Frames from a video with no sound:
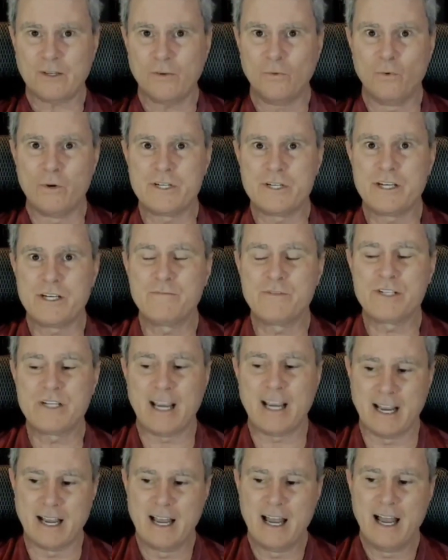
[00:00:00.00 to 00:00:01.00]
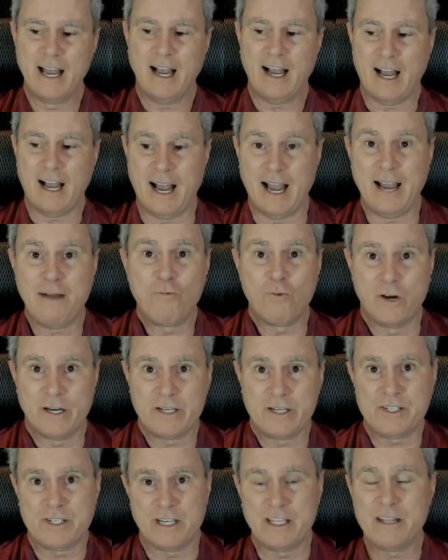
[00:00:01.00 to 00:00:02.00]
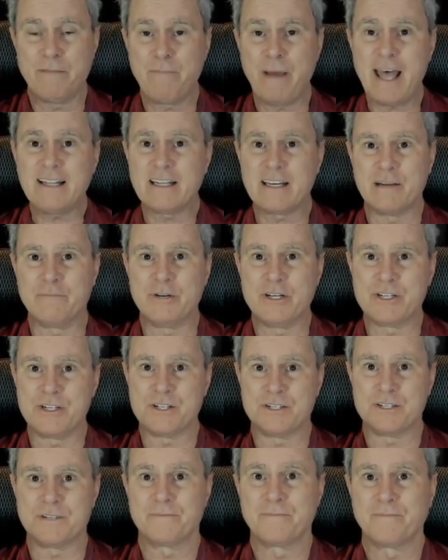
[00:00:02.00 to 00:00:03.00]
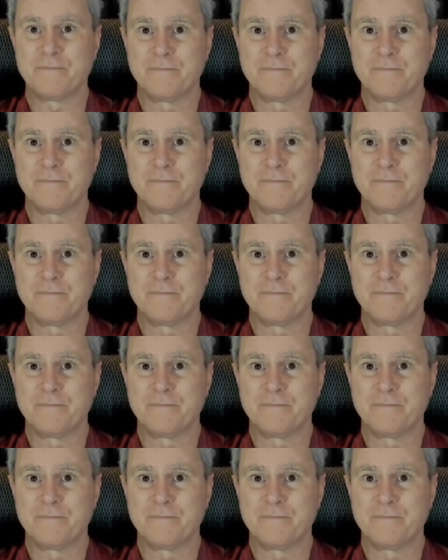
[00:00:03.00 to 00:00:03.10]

was him saying, I want to see the ballot images.